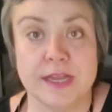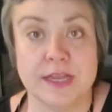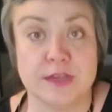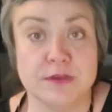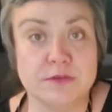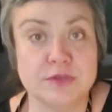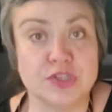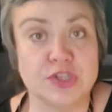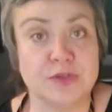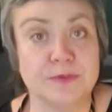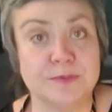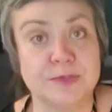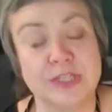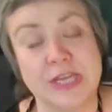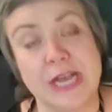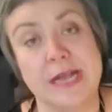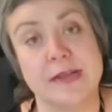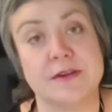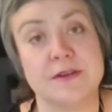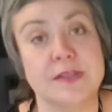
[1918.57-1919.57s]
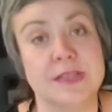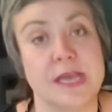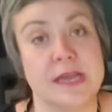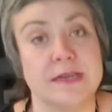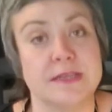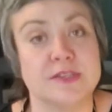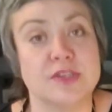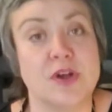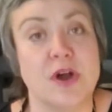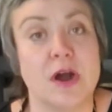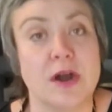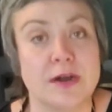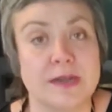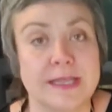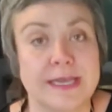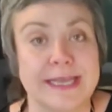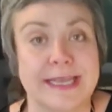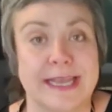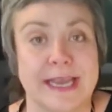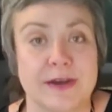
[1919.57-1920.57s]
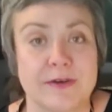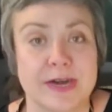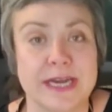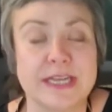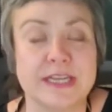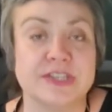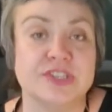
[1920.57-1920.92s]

YouTube channel that is Carla Gericke